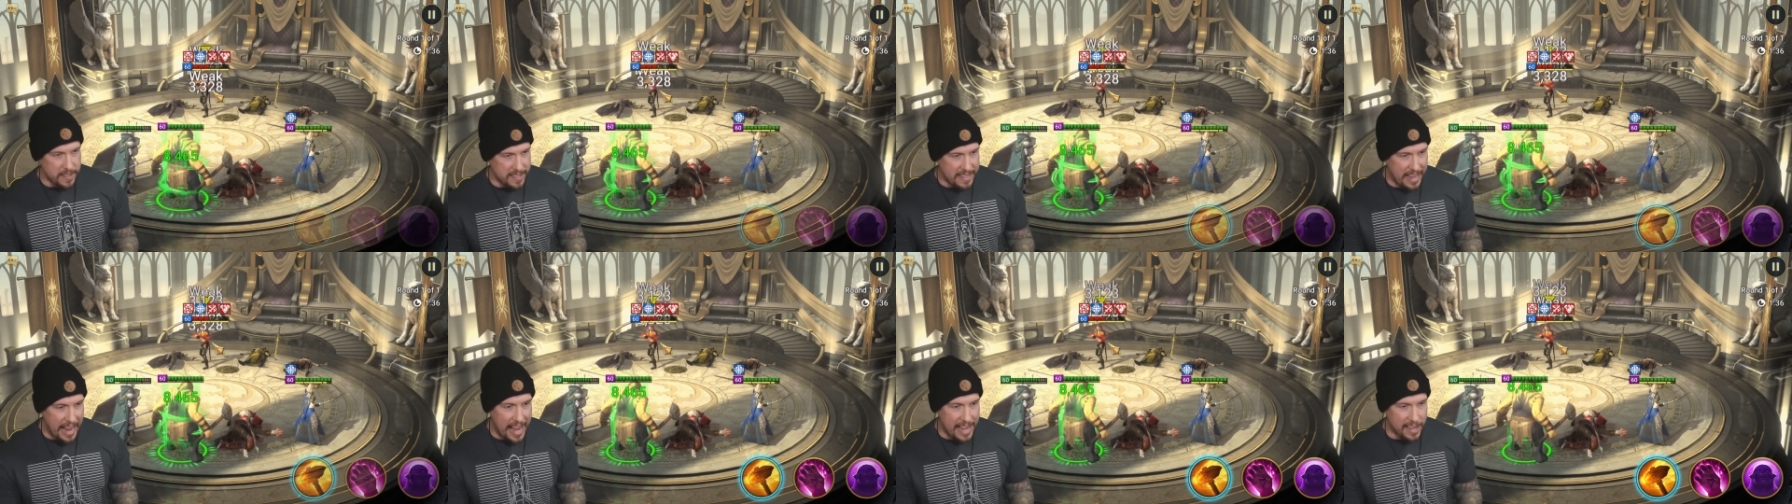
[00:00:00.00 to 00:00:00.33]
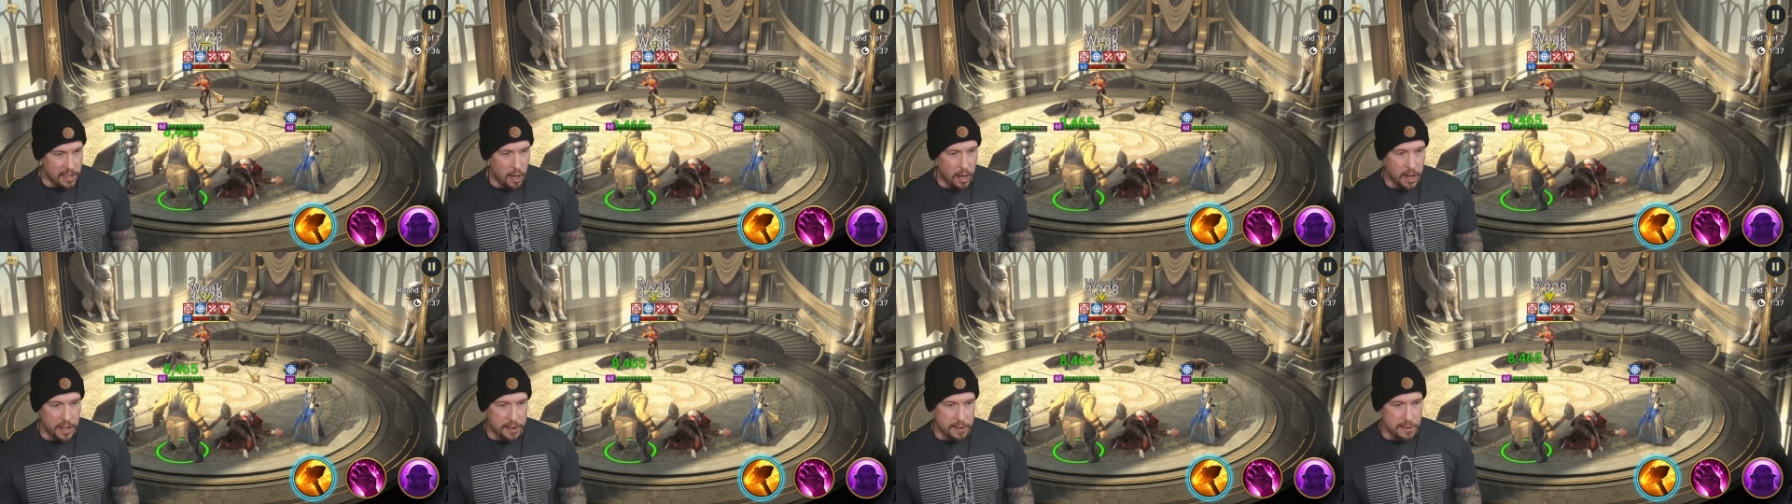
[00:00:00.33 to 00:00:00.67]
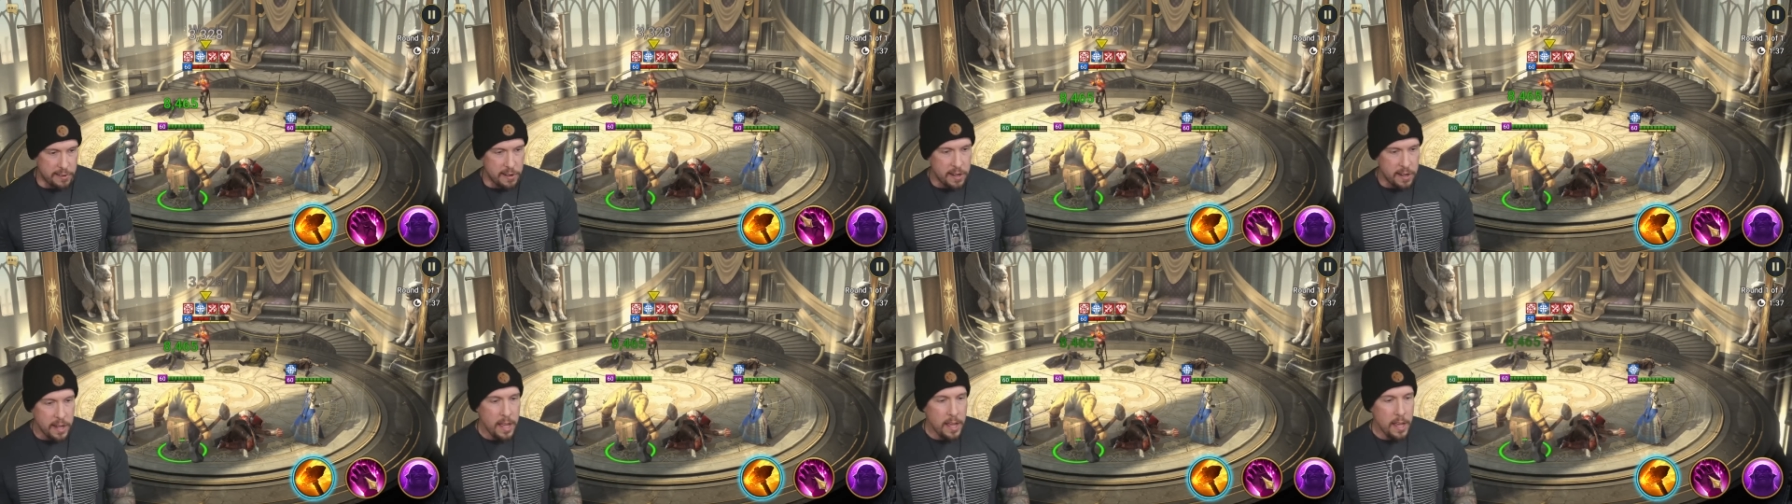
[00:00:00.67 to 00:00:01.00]
attack on
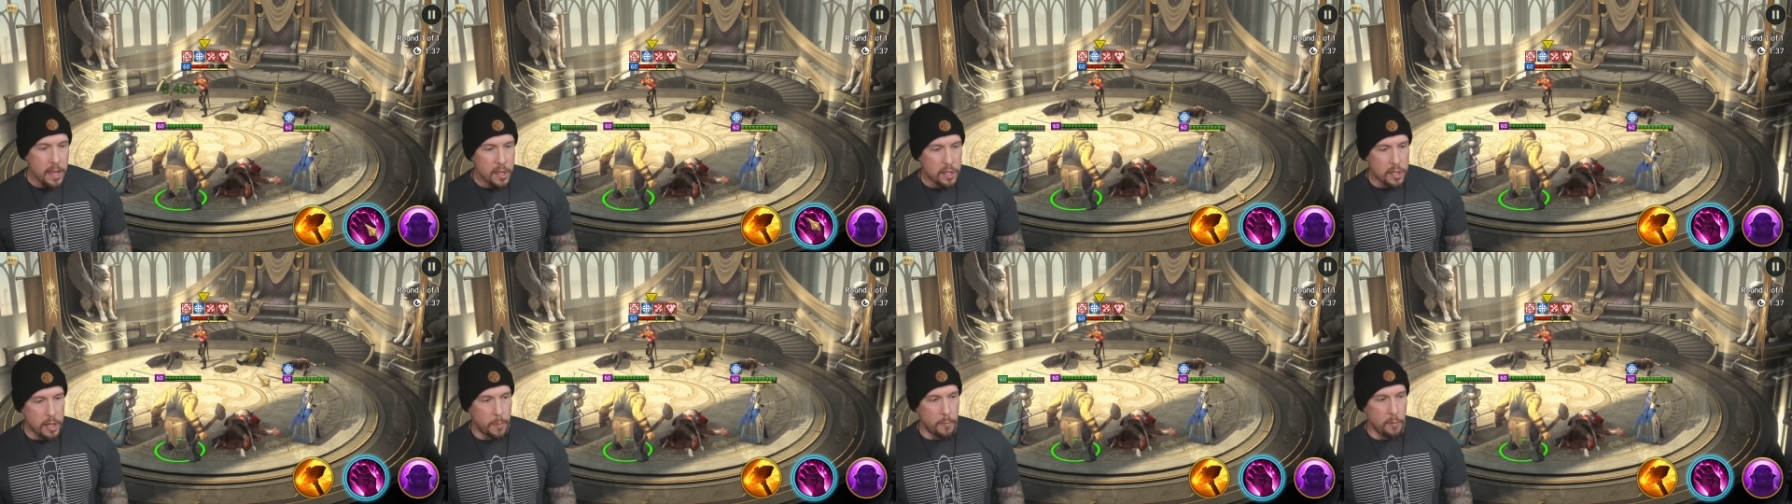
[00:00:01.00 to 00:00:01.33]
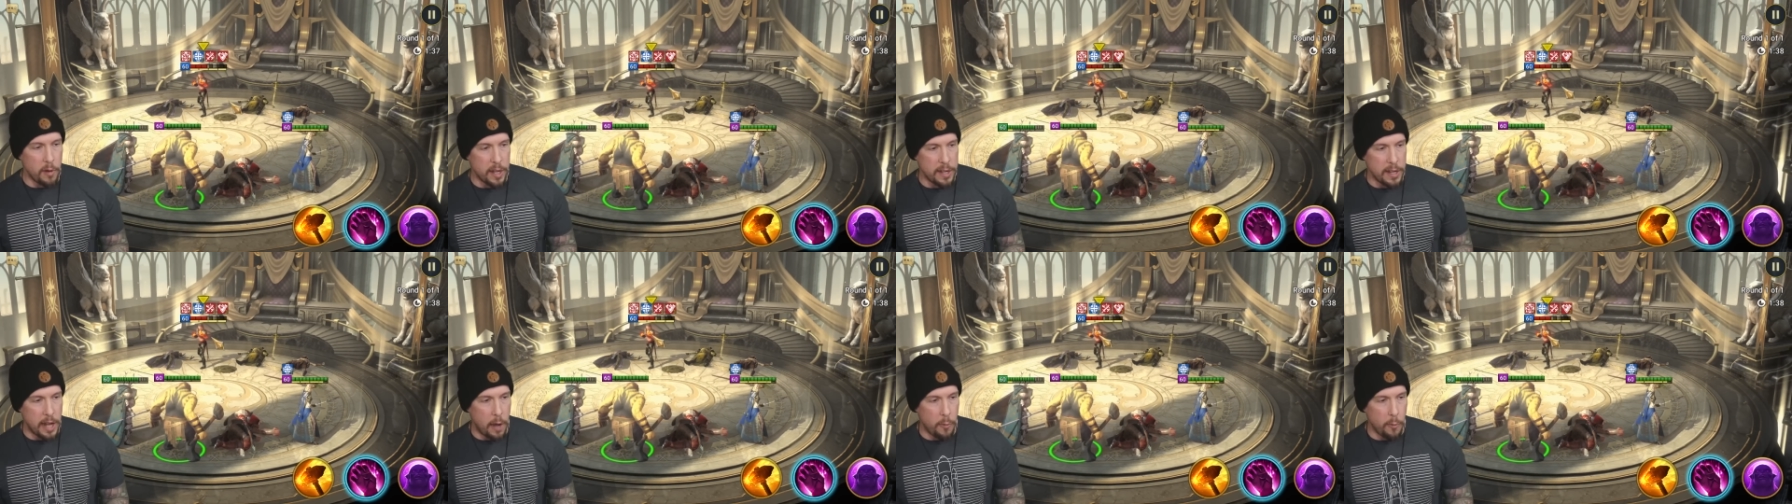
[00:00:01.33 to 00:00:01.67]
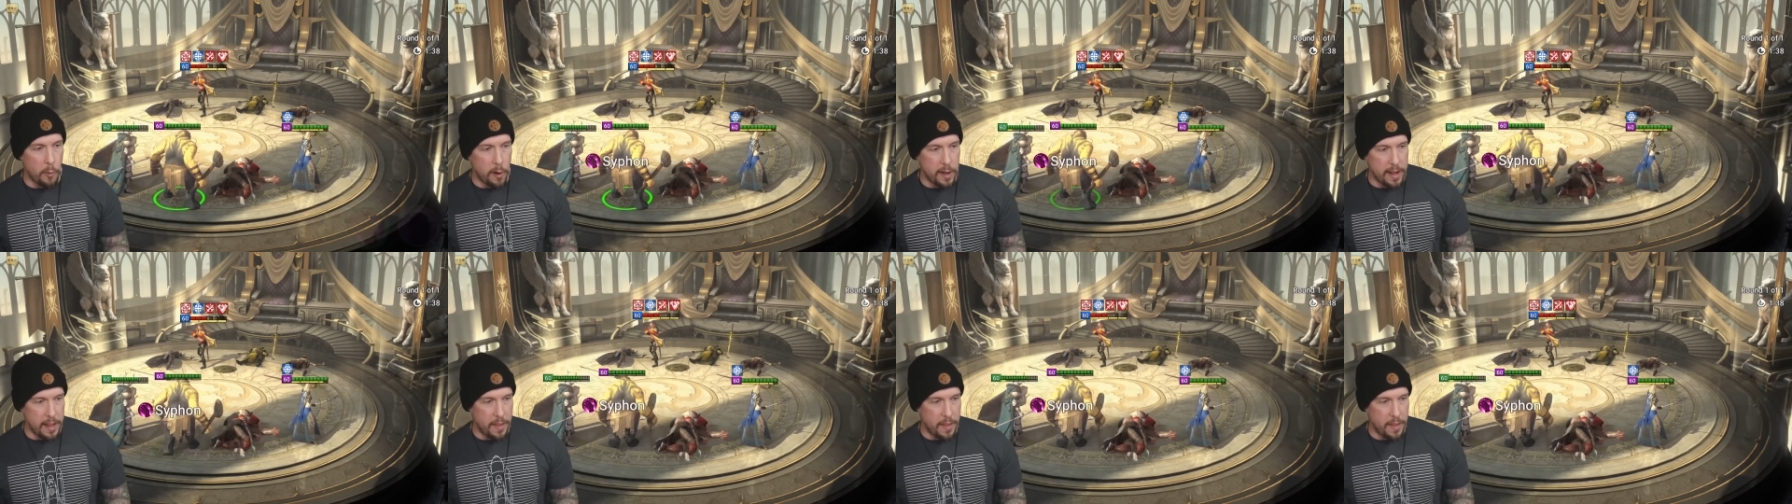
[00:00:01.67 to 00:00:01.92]
her, so I'm really not worried